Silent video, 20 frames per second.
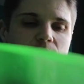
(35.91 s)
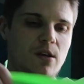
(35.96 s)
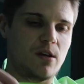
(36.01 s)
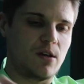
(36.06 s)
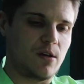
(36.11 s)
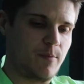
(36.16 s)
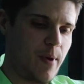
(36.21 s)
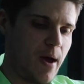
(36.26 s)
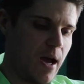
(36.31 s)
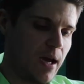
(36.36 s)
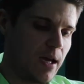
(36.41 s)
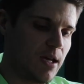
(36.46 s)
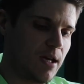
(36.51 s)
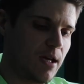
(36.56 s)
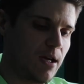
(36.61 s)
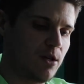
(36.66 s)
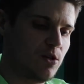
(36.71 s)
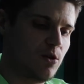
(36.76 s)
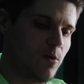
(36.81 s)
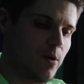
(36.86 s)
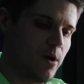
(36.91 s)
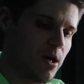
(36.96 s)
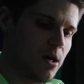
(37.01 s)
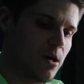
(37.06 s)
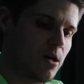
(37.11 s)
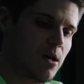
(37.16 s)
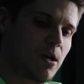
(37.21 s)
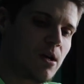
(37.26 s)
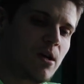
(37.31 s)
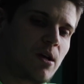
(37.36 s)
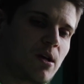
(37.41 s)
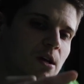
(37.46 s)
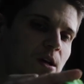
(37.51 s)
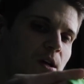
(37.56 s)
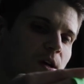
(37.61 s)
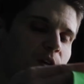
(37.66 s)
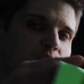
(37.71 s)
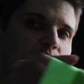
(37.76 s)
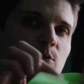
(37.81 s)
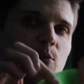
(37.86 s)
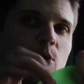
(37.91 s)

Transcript: the packing underwear. So